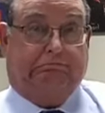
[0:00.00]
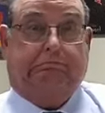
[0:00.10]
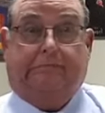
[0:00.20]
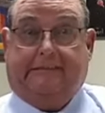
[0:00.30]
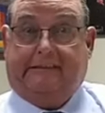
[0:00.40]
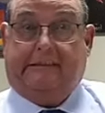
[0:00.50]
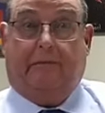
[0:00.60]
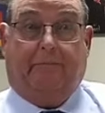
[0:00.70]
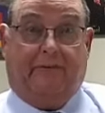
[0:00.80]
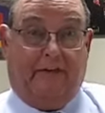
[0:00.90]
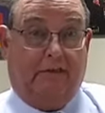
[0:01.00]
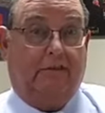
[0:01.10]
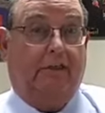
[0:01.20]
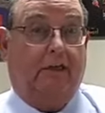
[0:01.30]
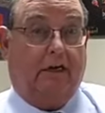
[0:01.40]
something
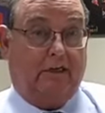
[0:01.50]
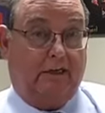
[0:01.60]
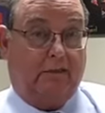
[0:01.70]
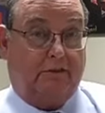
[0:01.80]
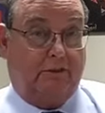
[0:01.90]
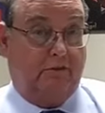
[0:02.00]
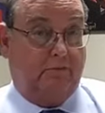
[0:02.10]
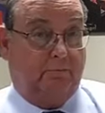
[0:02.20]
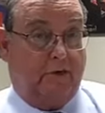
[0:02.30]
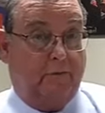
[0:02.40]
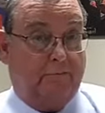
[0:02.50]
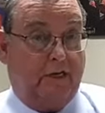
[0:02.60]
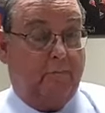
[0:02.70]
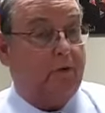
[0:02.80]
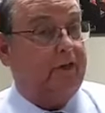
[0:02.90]
to not get too pumped
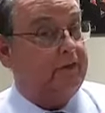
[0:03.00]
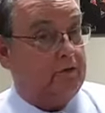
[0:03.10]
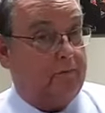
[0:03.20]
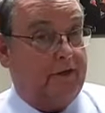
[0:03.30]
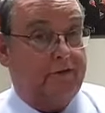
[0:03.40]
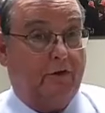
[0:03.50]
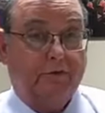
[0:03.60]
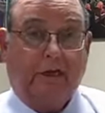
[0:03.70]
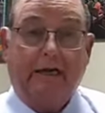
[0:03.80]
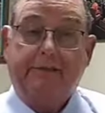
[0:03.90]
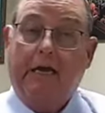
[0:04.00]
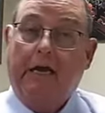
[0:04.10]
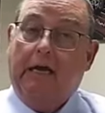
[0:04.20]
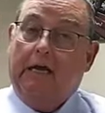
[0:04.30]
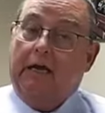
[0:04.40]
up when I talk about those guys.
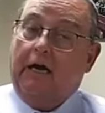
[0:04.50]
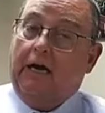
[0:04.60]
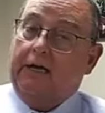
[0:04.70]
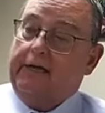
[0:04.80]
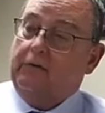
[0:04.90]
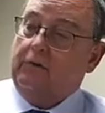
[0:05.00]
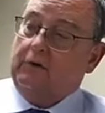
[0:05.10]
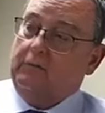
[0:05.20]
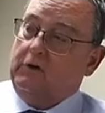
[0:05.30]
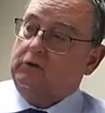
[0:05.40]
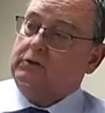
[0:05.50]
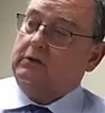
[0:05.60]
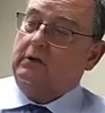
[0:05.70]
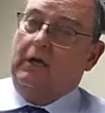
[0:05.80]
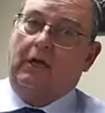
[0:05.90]
I get real
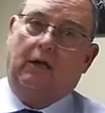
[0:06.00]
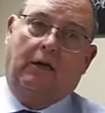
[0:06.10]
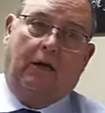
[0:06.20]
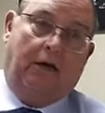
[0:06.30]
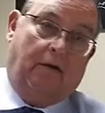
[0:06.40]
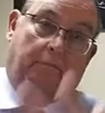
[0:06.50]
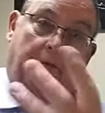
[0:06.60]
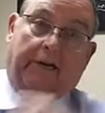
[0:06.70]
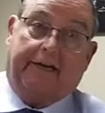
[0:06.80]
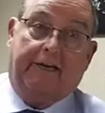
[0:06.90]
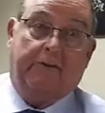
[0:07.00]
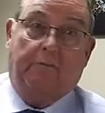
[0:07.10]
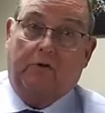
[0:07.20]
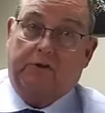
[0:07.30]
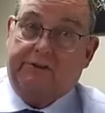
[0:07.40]
emotional, but I guess
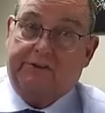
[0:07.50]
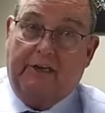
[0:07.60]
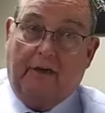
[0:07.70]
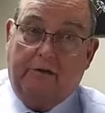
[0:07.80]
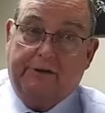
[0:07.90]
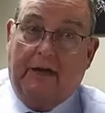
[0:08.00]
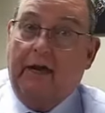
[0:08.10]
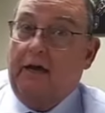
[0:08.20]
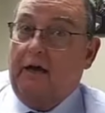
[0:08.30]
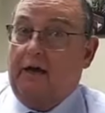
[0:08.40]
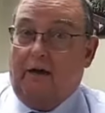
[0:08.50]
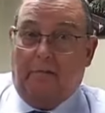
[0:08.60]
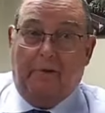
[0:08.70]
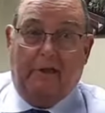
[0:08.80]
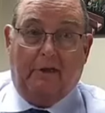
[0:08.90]
emotion sells. I'll
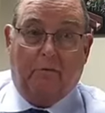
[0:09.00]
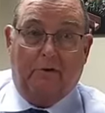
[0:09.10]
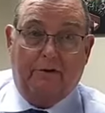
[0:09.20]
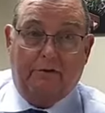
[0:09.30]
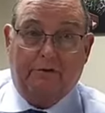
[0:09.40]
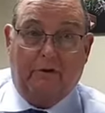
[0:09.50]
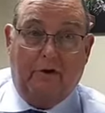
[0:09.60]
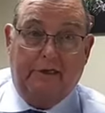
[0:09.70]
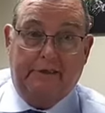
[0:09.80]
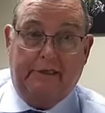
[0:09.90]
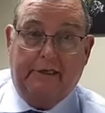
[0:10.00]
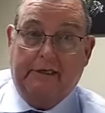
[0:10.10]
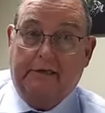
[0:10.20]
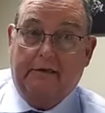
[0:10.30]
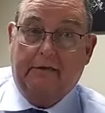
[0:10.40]
be like one of those crazy
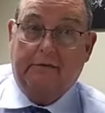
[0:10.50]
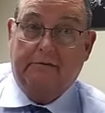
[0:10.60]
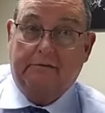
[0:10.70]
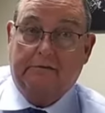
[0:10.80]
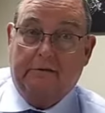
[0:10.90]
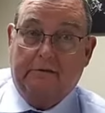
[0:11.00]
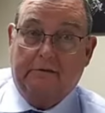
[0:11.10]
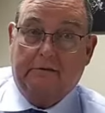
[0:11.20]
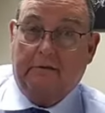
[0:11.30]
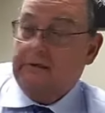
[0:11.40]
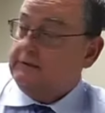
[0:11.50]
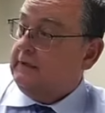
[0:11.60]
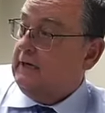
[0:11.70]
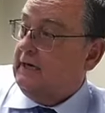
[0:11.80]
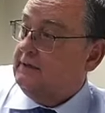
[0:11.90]

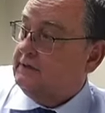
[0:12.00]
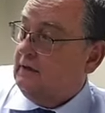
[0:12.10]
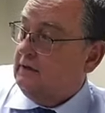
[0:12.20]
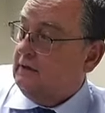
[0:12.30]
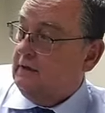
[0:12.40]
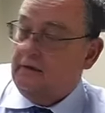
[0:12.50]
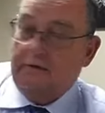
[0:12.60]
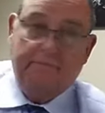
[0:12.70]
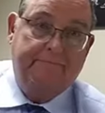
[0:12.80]
guys on